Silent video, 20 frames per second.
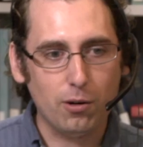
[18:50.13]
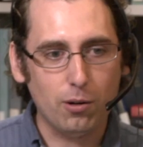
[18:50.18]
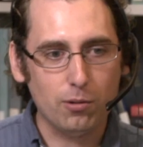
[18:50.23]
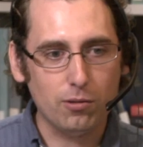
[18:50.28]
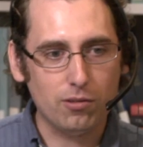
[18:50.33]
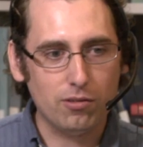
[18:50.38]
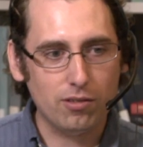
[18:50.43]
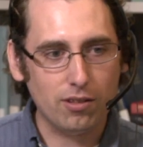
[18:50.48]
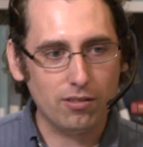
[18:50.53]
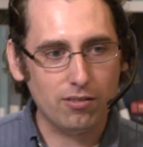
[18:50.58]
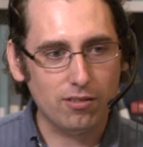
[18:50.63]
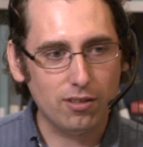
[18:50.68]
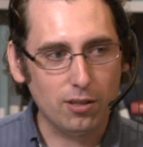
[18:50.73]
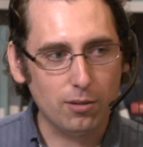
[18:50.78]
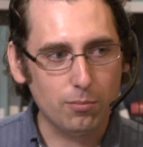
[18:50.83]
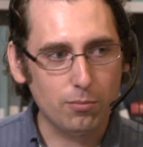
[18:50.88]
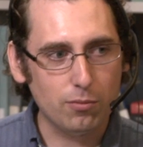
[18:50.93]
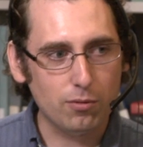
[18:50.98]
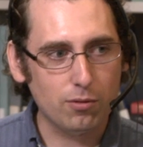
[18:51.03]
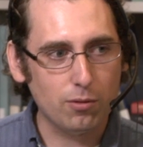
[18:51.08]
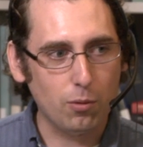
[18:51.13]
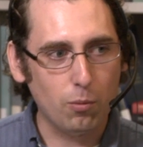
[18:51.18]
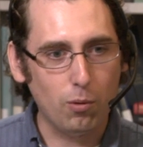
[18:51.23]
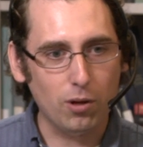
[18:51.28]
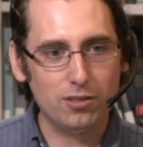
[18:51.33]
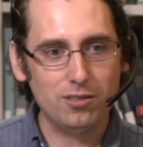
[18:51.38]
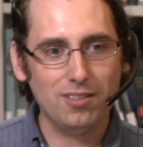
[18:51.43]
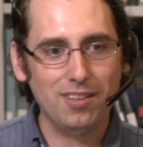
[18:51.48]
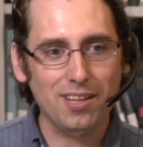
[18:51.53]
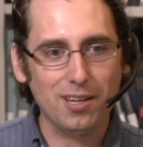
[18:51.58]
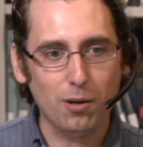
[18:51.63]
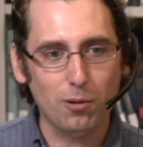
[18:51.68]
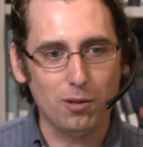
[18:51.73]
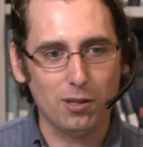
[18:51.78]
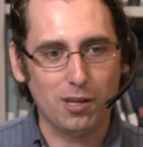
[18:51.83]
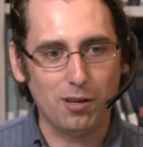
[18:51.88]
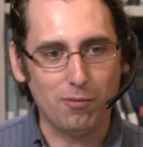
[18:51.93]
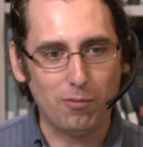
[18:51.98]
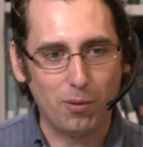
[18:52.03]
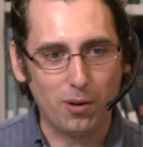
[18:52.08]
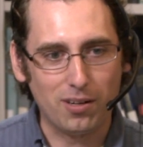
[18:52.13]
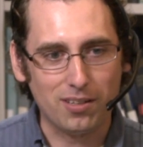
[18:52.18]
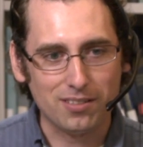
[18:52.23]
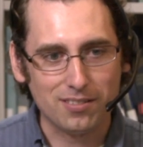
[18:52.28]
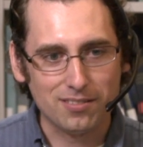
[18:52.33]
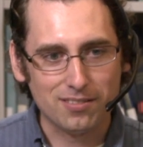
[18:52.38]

own systems, what should they go looking for?